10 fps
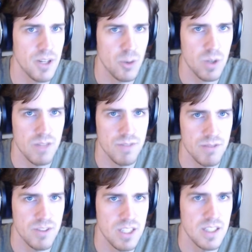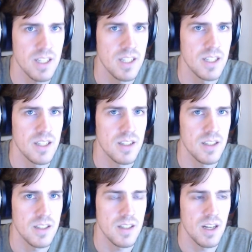2015
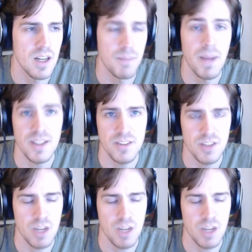best